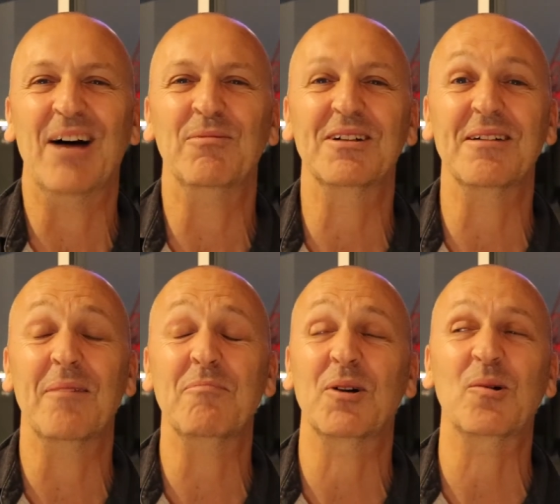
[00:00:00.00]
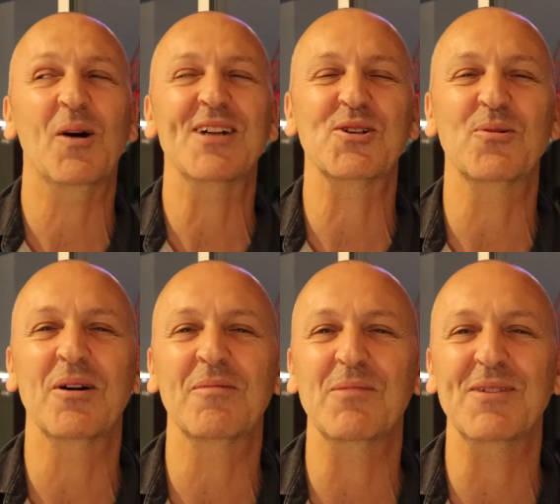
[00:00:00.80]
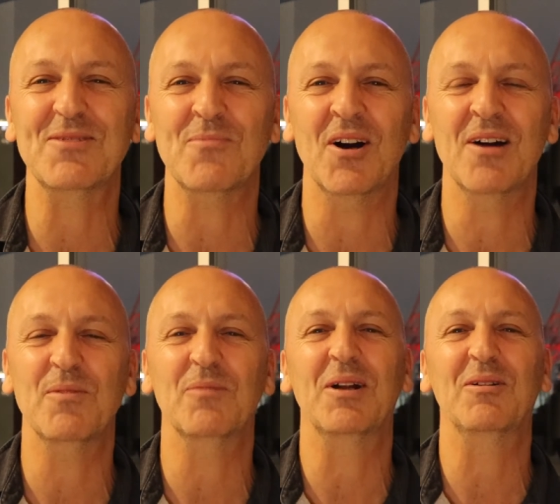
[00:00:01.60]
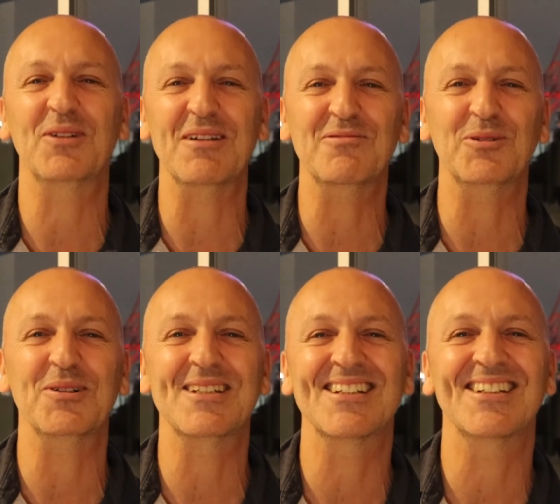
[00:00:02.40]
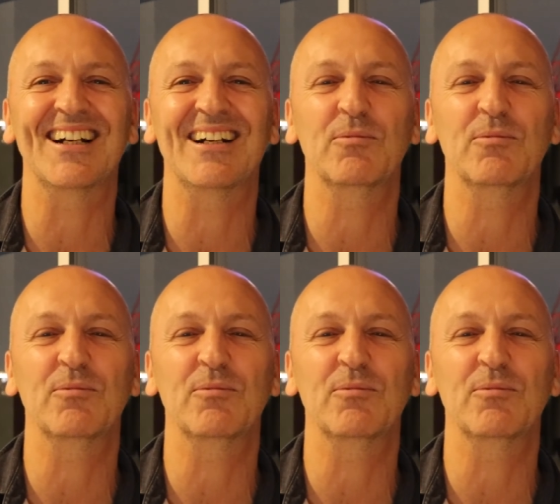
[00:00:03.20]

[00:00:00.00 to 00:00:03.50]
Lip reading: I'm not quite sure where I'm going to be tomorrow, but looking forward to,